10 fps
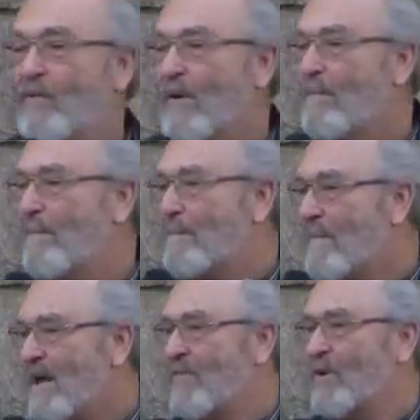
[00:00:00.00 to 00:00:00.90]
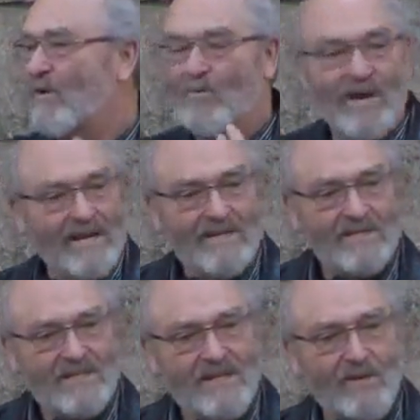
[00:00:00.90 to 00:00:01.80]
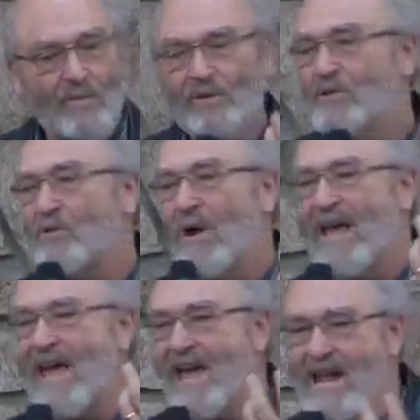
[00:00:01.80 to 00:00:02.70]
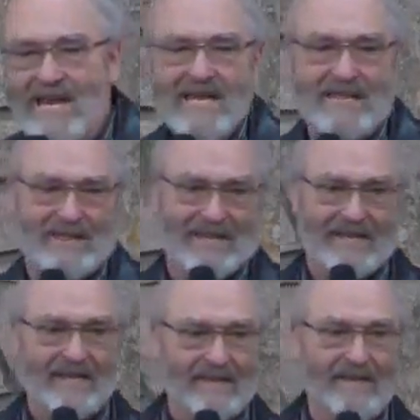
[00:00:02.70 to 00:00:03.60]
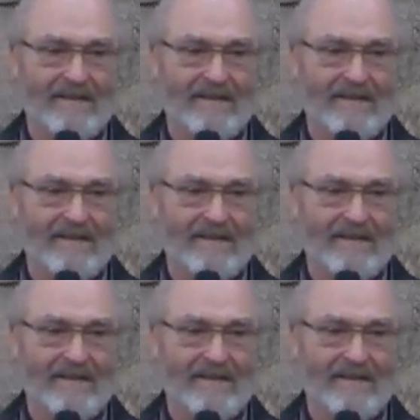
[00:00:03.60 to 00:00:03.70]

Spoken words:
For a mother ringed seal will do anything